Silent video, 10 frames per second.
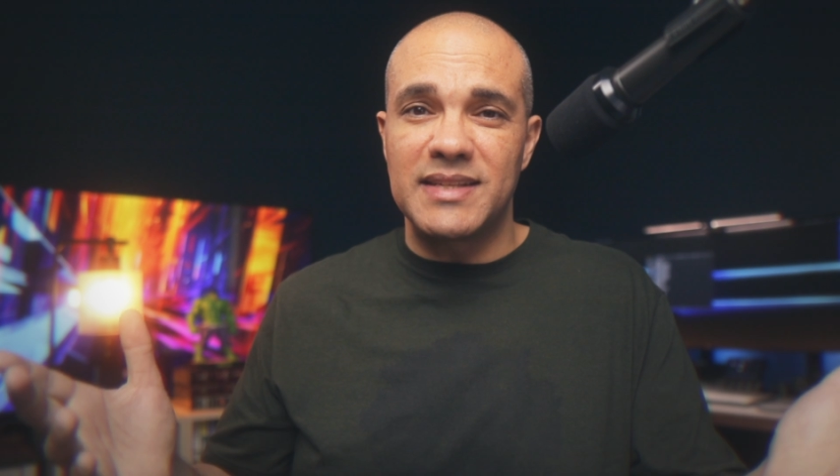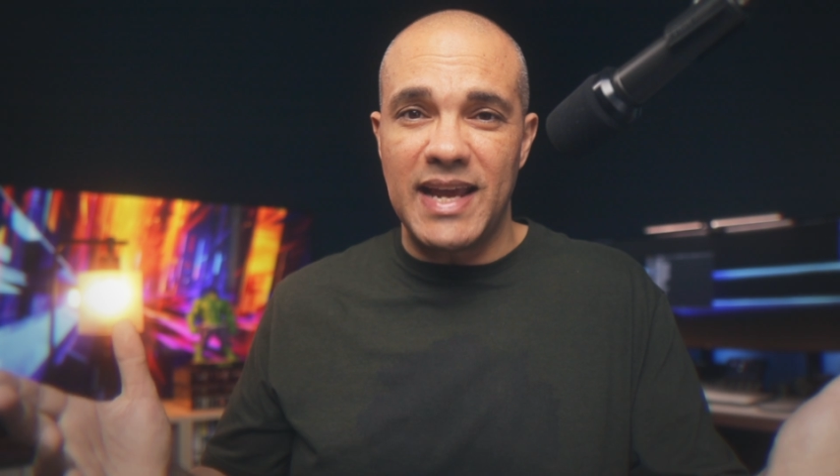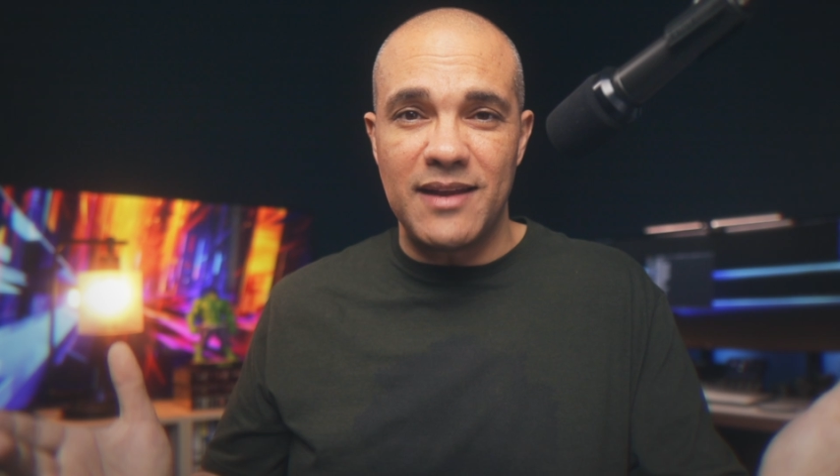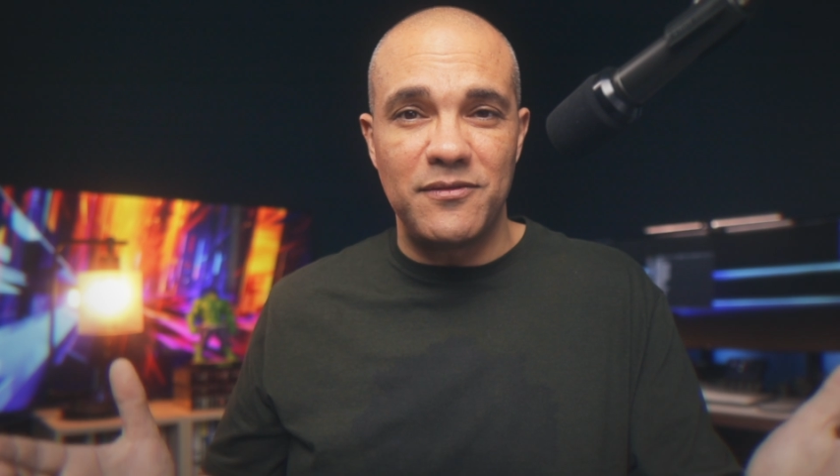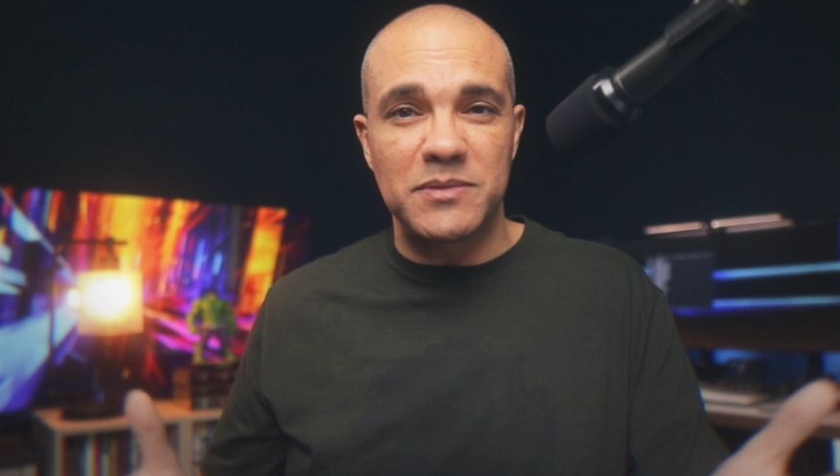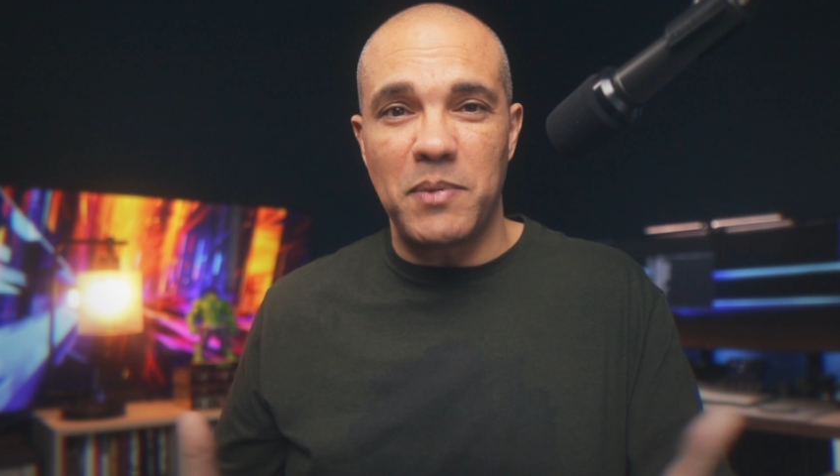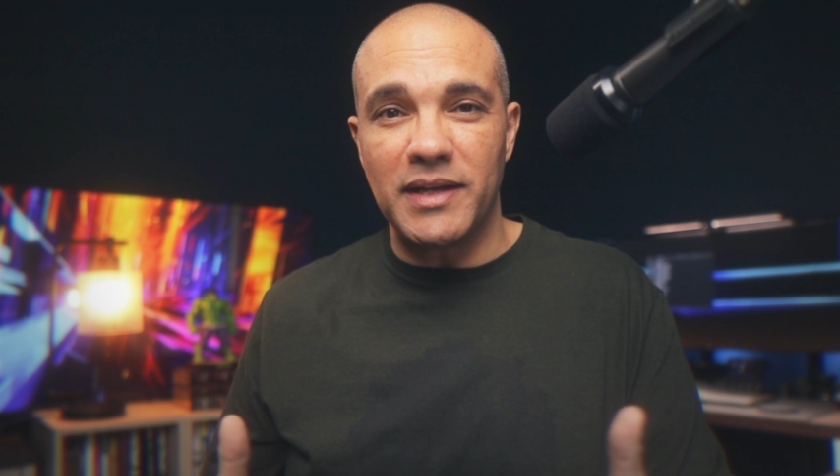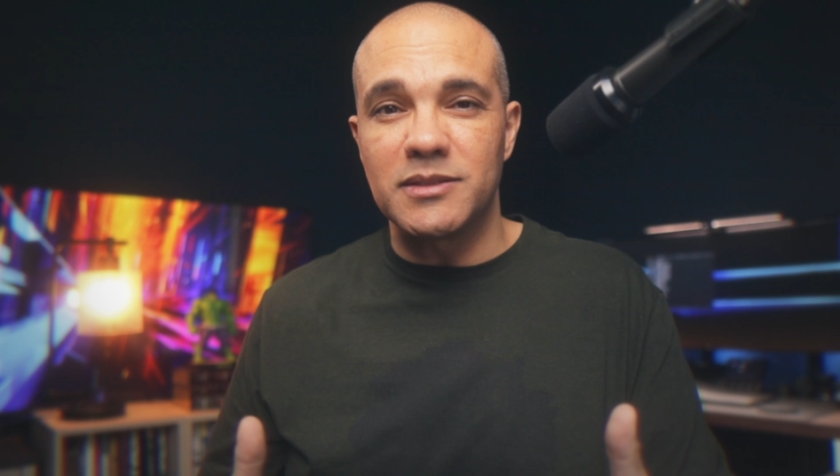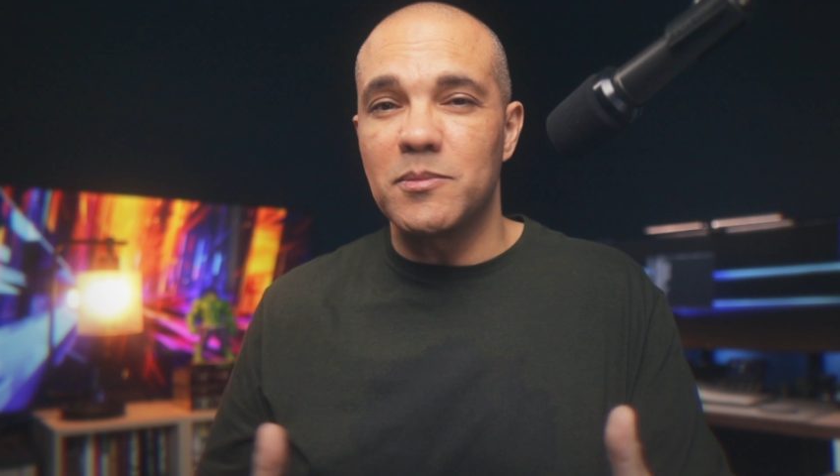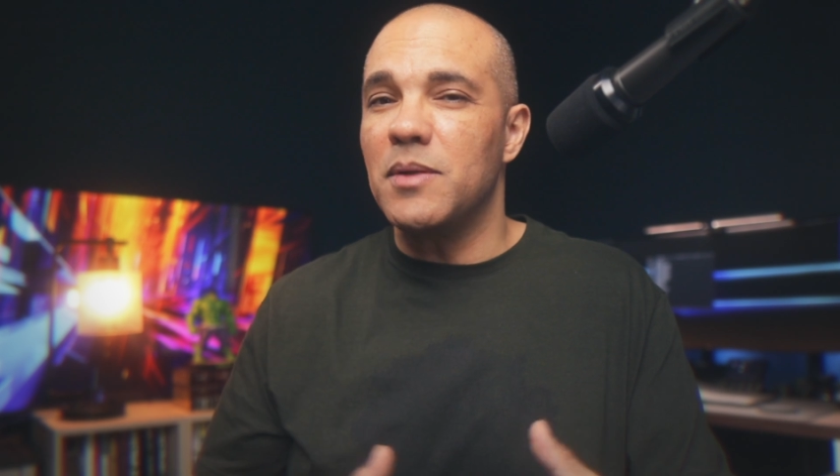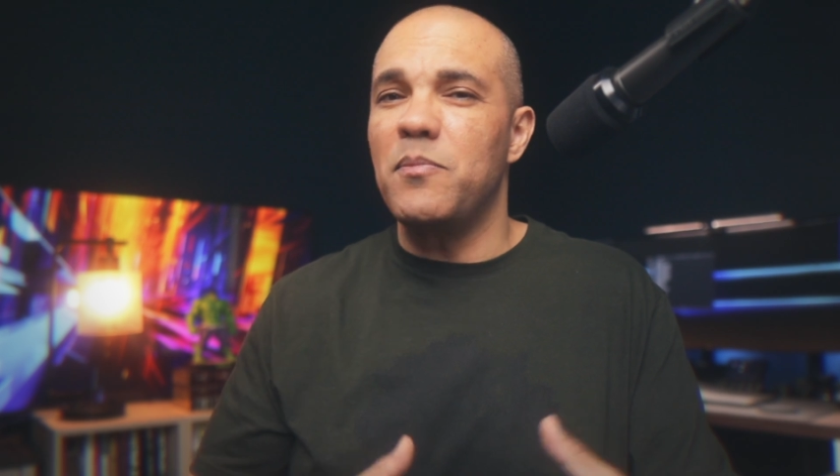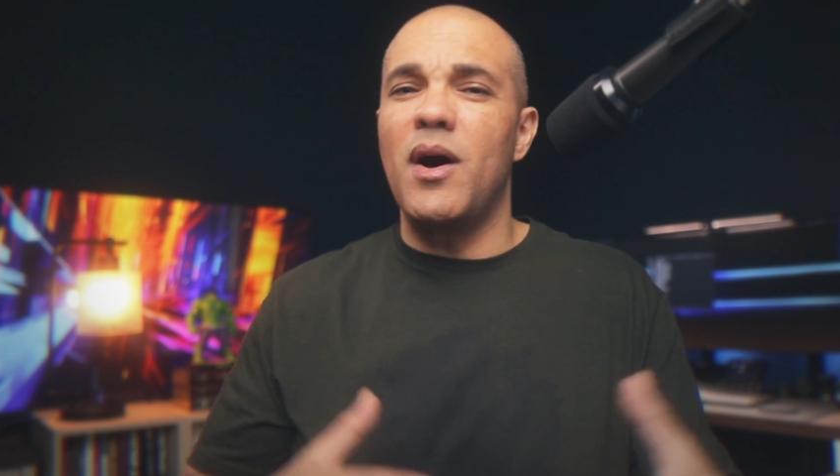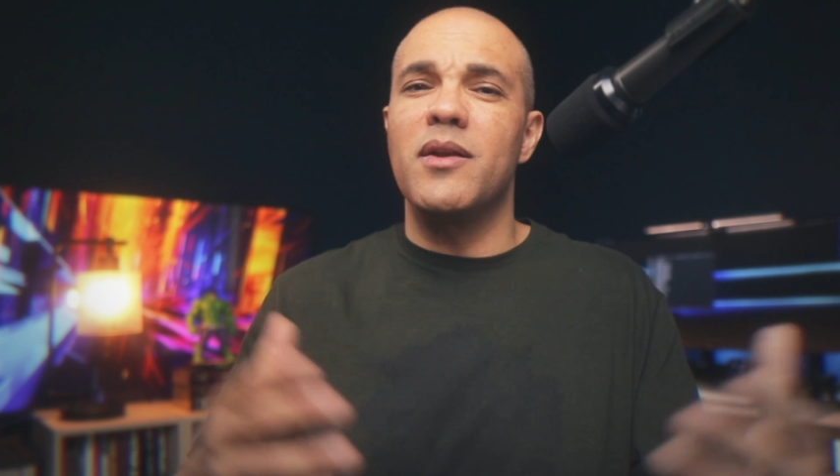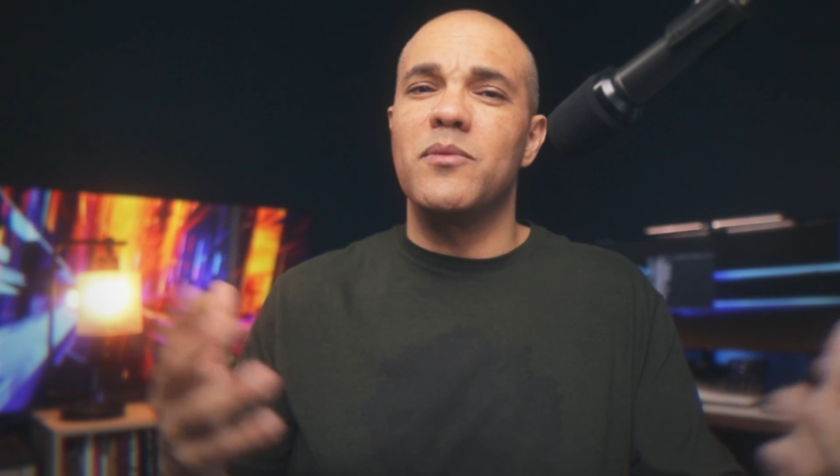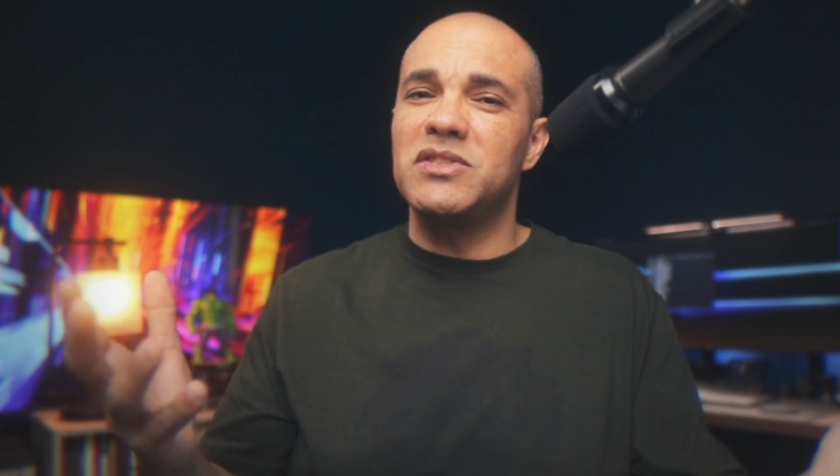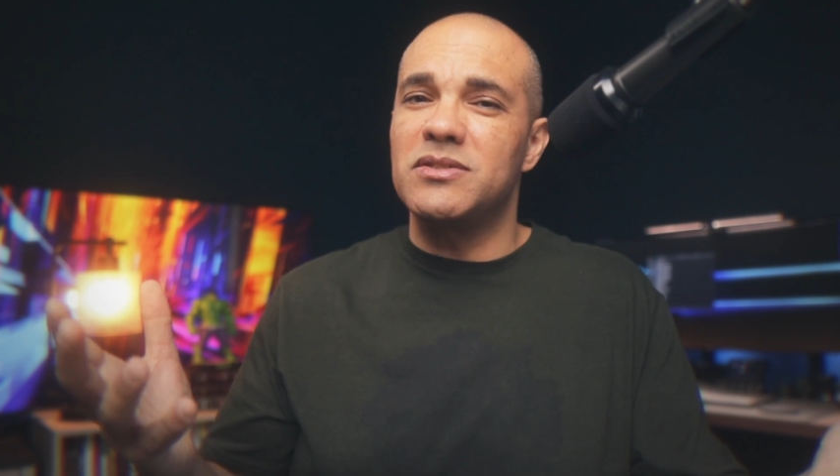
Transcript: canvas possible upon which